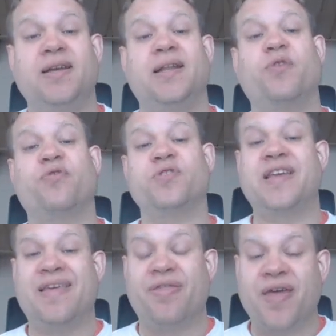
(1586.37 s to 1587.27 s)
Now, of course,
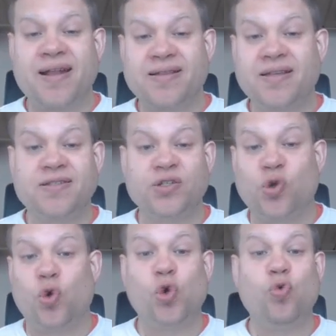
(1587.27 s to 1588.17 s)
that doesn't
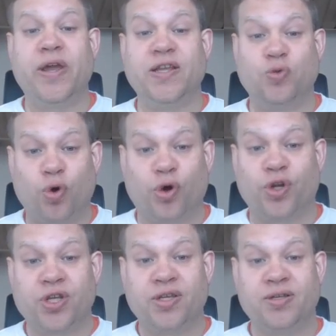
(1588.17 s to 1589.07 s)
always
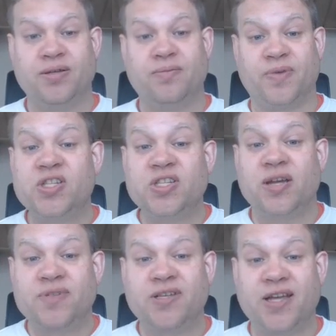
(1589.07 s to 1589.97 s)
work, but
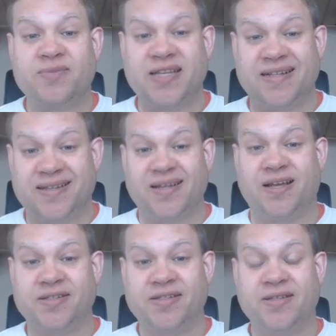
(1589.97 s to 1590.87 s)
sometimes it
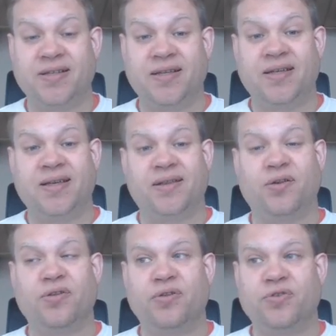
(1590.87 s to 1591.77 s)
does.
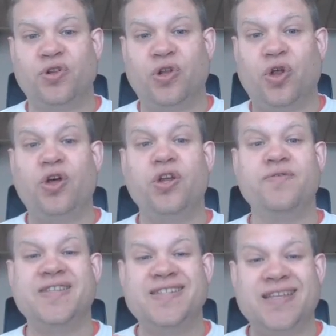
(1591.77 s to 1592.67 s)
There's a lot
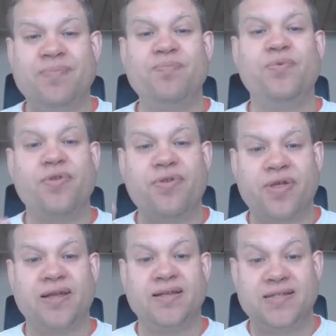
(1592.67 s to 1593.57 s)
of simple
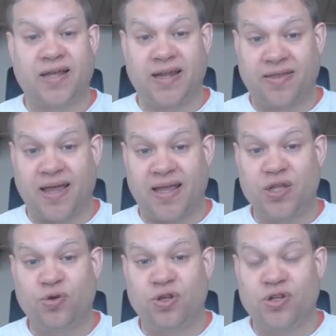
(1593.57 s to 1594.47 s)
things like that
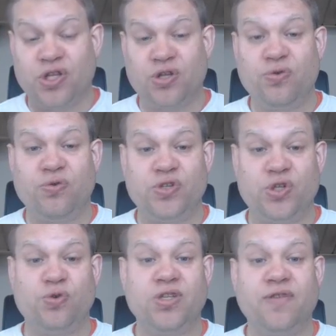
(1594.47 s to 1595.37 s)
you can use
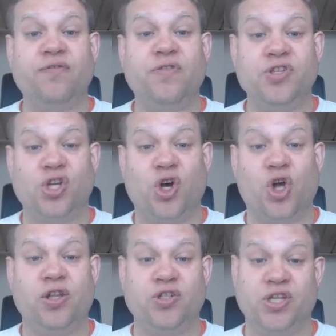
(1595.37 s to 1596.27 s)
using
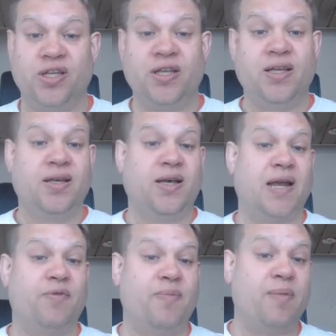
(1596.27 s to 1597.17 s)
physiology. I
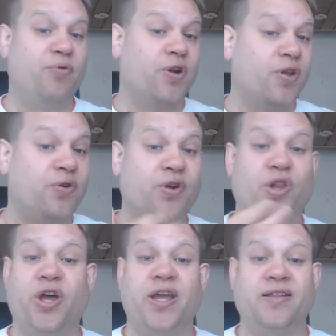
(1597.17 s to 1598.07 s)
remember another
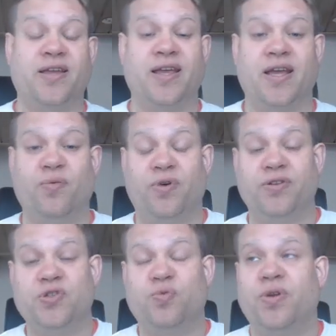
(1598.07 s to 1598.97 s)
client I had
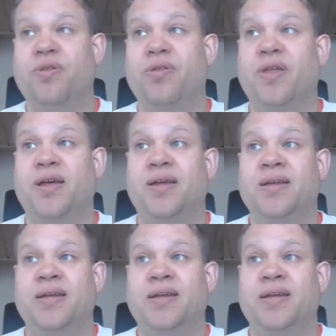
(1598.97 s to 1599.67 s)
once with a